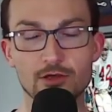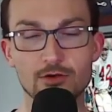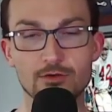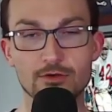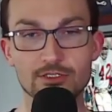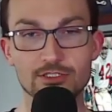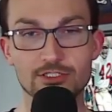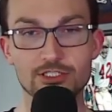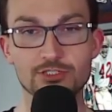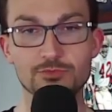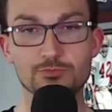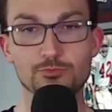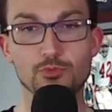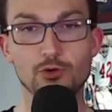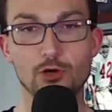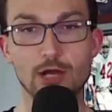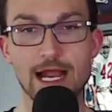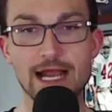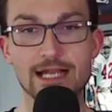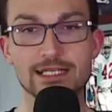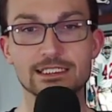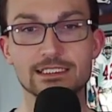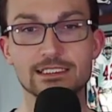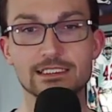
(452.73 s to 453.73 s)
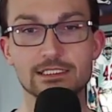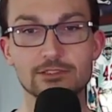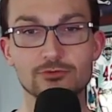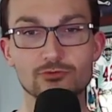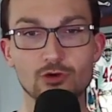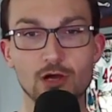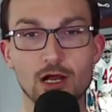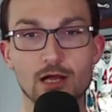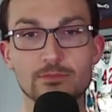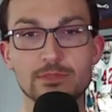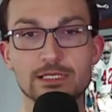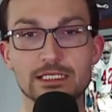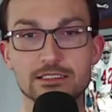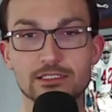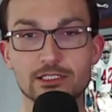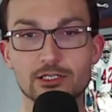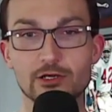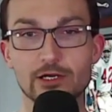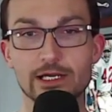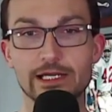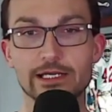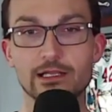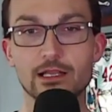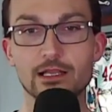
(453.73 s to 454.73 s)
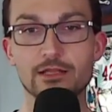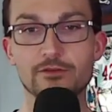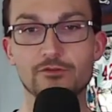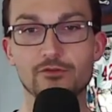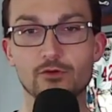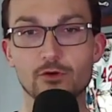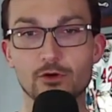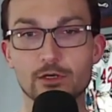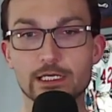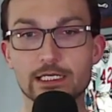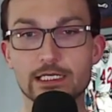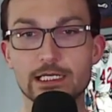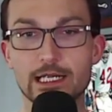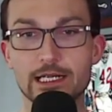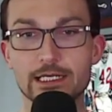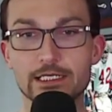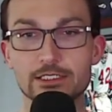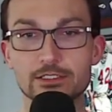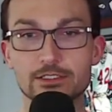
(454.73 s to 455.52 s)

Oh, she's practically robbing the cradle at 49